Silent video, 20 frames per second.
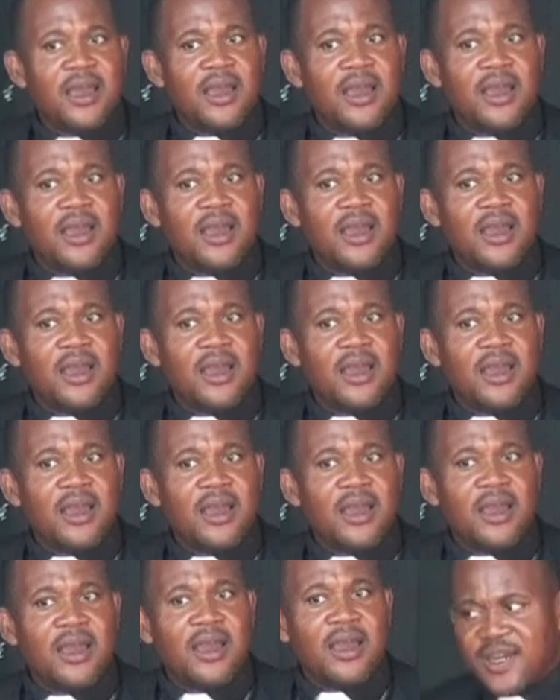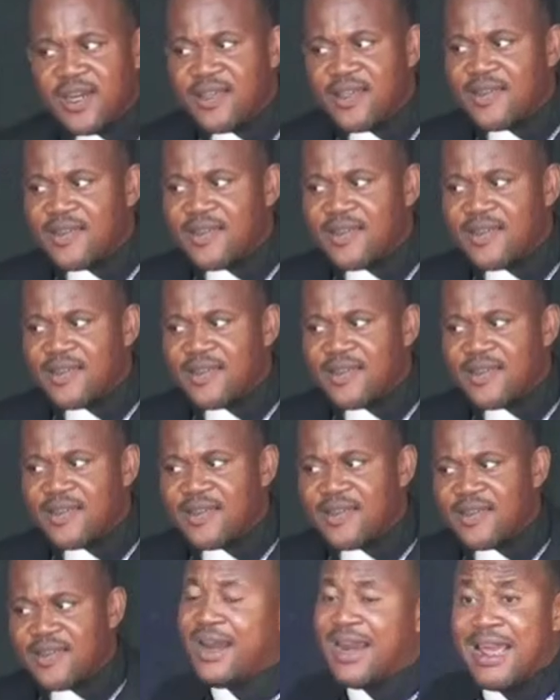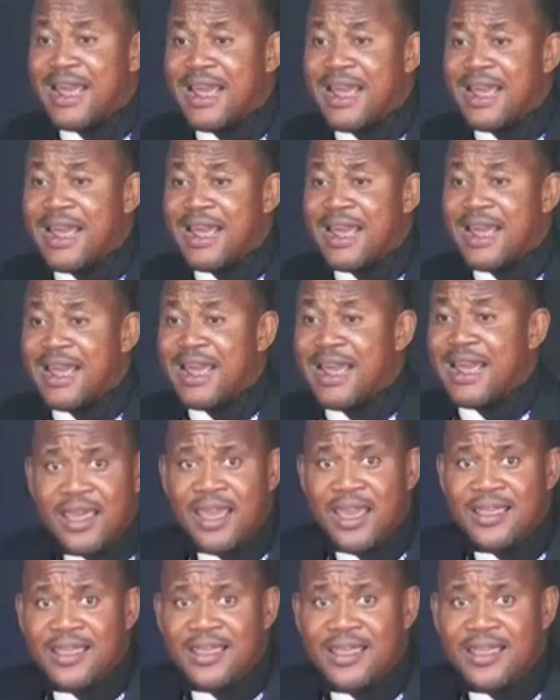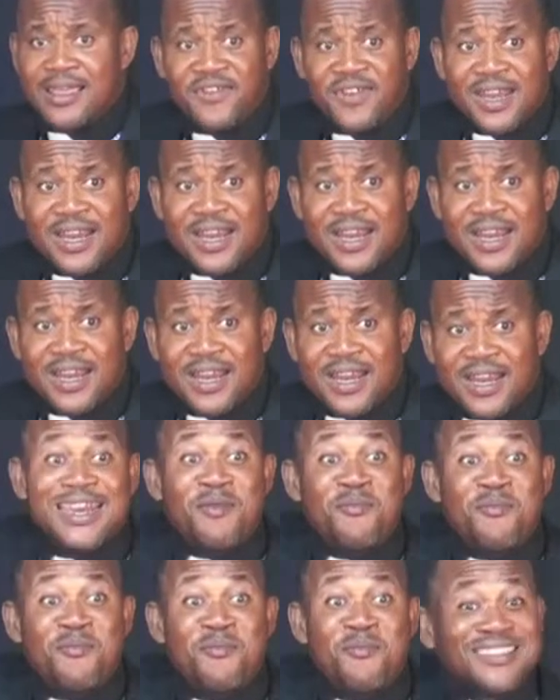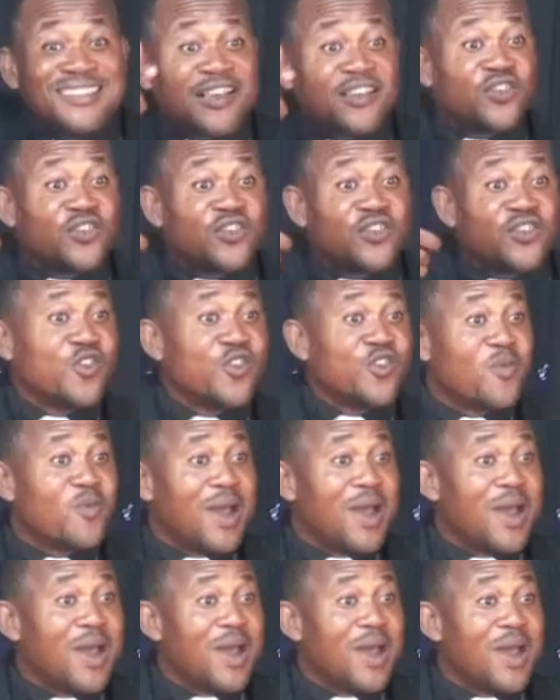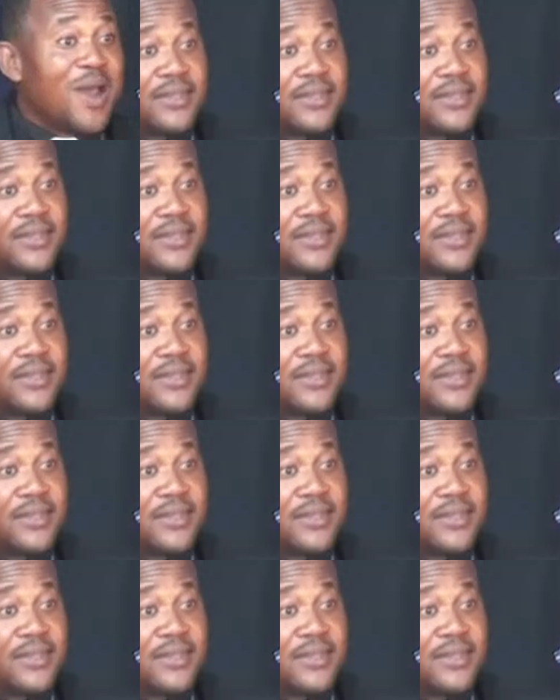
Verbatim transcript: you, you've been using this keg to buy 800. I said, yes. He said, definitely, the meters of those people are bad.